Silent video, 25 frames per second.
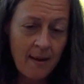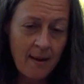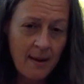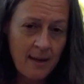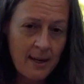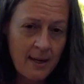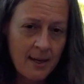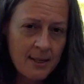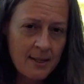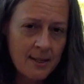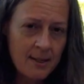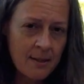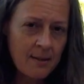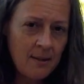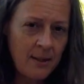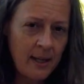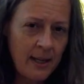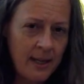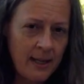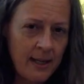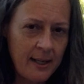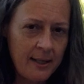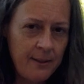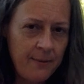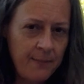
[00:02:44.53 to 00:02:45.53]
It
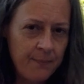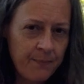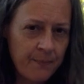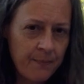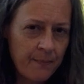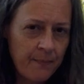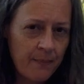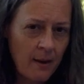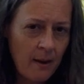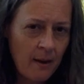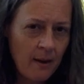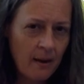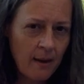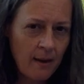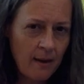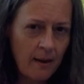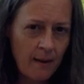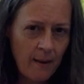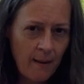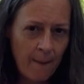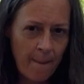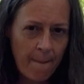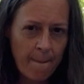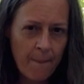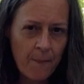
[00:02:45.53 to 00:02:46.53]
escalated,
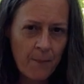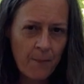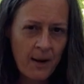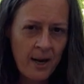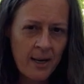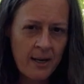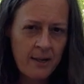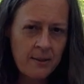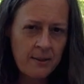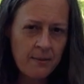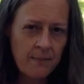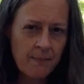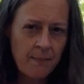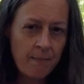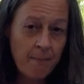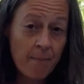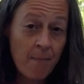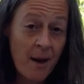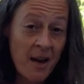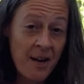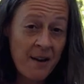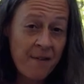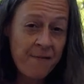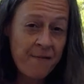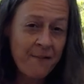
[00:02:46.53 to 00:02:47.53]
right?
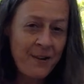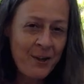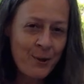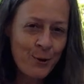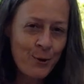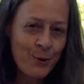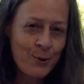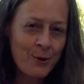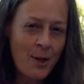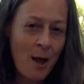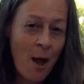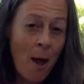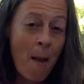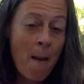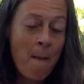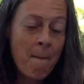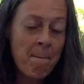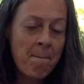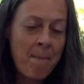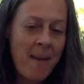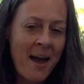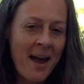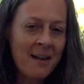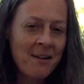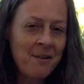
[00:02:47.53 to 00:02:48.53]
My fears
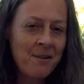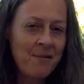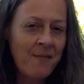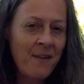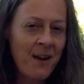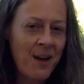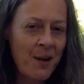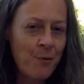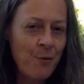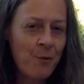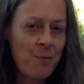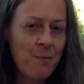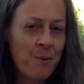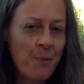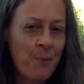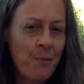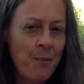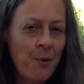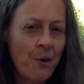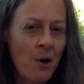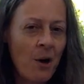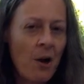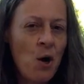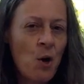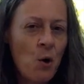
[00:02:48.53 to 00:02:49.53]
magnified.
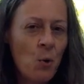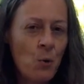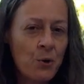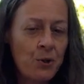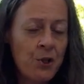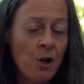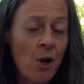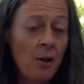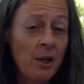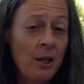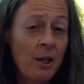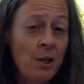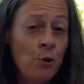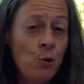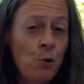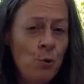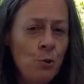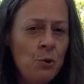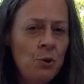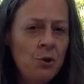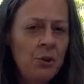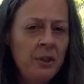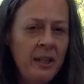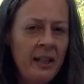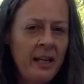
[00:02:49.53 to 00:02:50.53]
Remember, we're talking
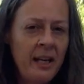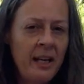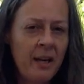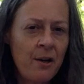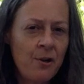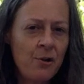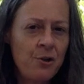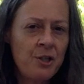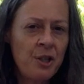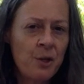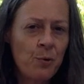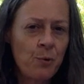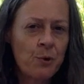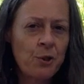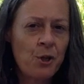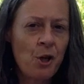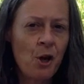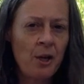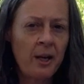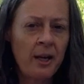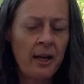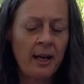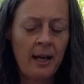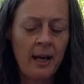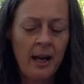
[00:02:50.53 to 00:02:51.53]
Kundalini energy. We're
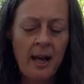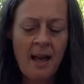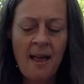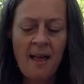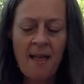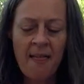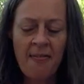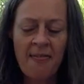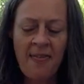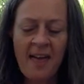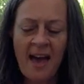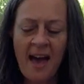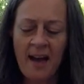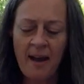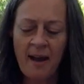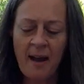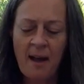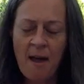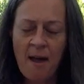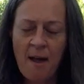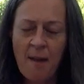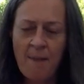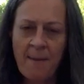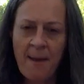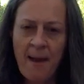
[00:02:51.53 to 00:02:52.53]
talking that
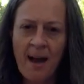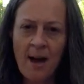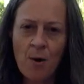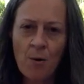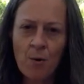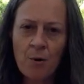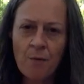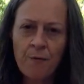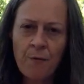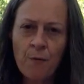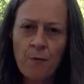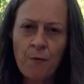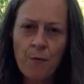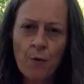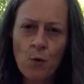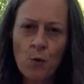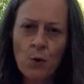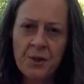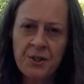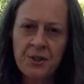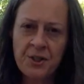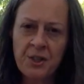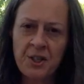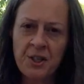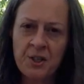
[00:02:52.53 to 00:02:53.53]
powerful
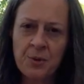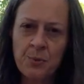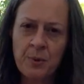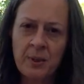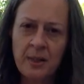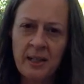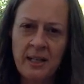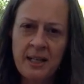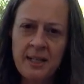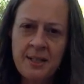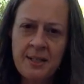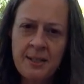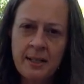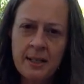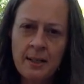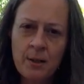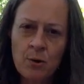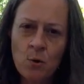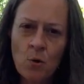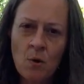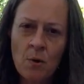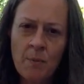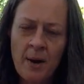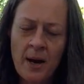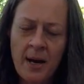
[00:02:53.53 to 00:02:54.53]
force that is released in
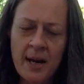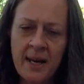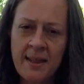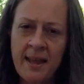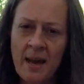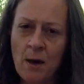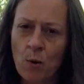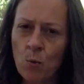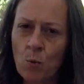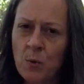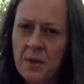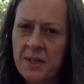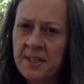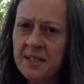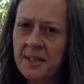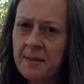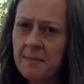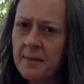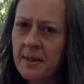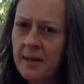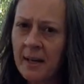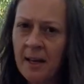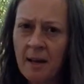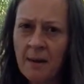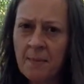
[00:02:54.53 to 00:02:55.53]
your body, that wisdom
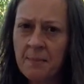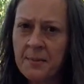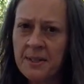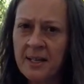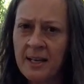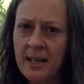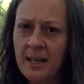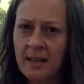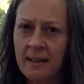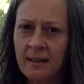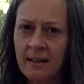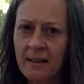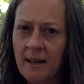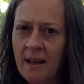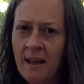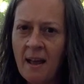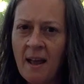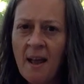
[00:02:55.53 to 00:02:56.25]
that comes in